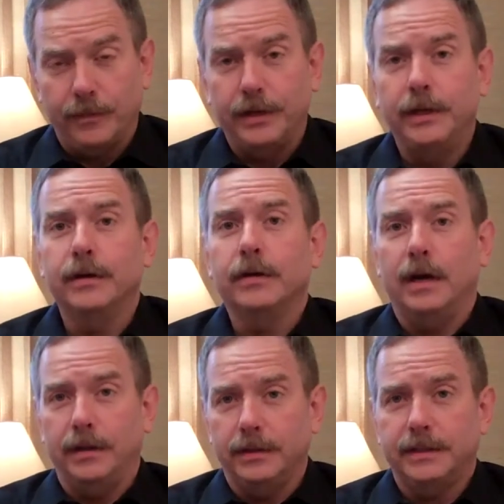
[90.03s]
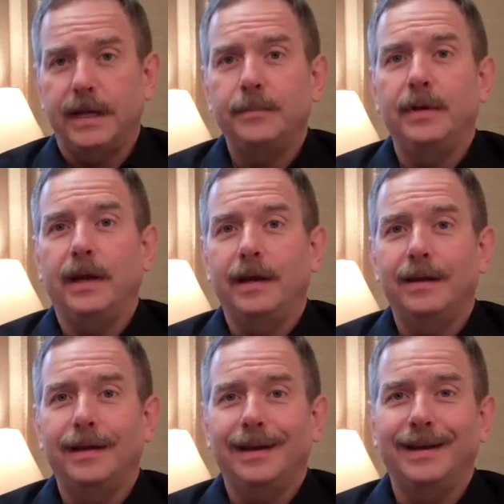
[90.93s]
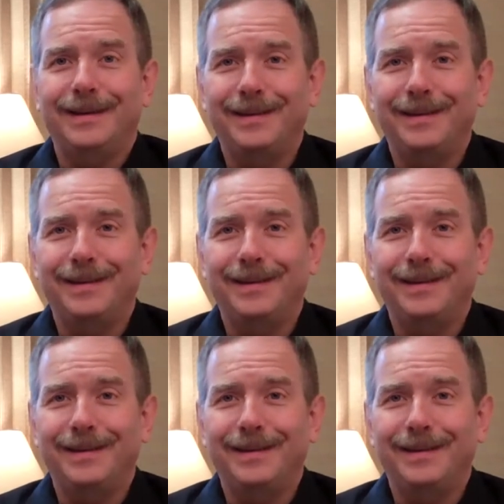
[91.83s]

year on the same day, and